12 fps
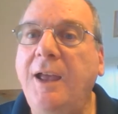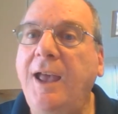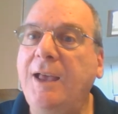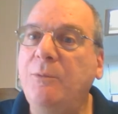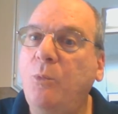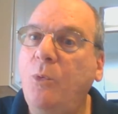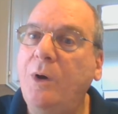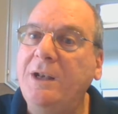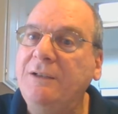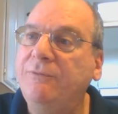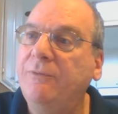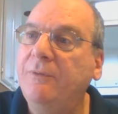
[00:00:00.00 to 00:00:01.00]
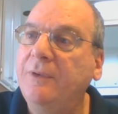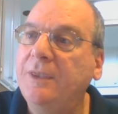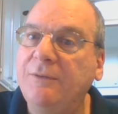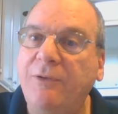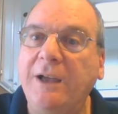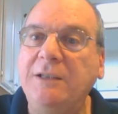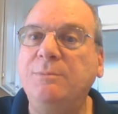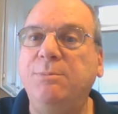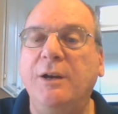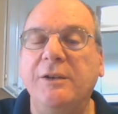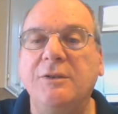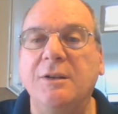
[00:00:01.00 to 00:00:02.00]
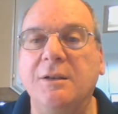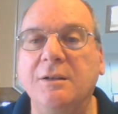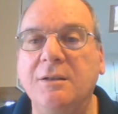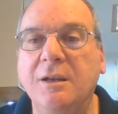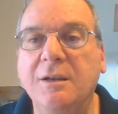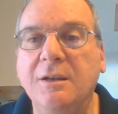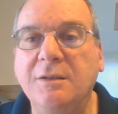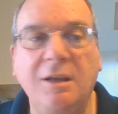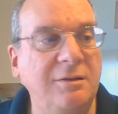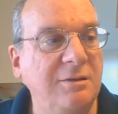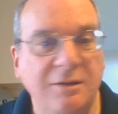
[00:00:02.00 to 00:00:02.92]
And what if the vice president says,